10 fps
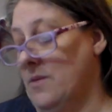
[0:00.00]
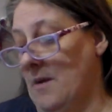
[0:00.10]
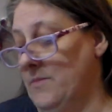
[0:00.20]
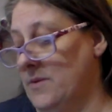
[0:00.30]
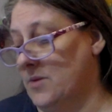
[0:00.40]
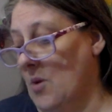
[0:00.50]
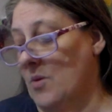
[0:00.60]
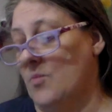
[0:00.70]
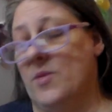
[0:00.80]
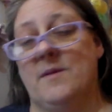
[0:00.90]
So just
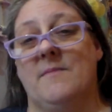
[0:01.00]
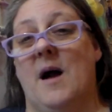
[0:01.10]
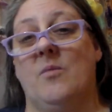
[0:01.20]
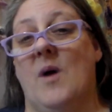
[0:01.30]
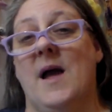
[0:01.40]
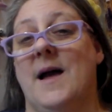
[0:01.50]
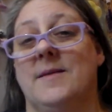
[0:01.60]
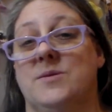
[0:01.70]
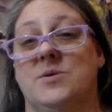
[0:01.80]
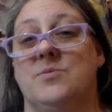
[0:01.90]
going with it my way.
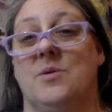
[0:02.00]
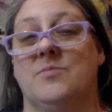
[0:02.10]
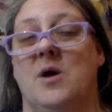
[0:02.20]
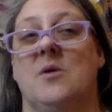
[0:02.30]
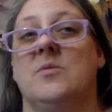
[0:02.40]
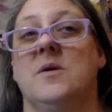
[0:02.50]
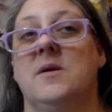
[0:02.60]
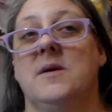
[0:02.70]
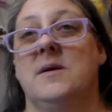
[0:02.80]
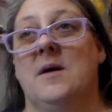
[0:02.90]
I still don't know
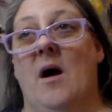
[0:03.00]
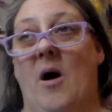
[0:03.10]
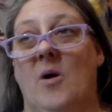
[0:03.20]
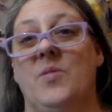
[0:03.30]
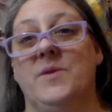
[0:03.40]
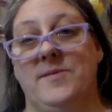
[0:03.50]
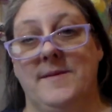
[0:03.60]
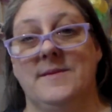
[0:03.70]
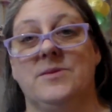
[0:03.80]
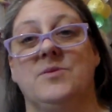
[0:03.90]
all the
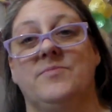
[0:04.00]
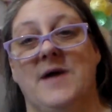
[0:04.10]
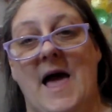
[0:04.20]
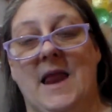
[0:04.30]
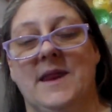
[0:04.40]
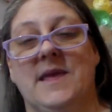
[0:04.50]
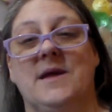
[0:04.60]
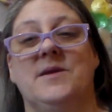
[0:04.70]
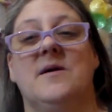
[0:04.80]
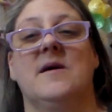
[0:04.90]
gist of
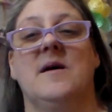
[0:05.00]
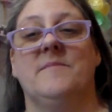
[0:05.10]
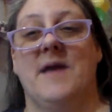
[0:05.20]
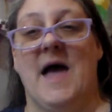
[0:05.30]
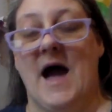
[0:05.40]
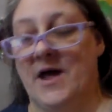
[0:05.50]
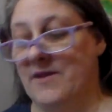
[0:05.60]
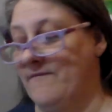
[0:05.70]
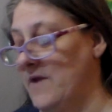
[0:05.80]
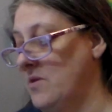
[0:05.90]
tallying up and how
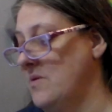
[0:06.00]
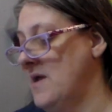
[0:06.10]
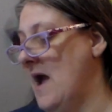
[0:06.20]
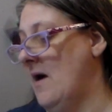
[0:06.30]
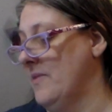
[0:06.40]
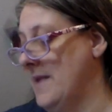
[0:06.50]
to figure it out.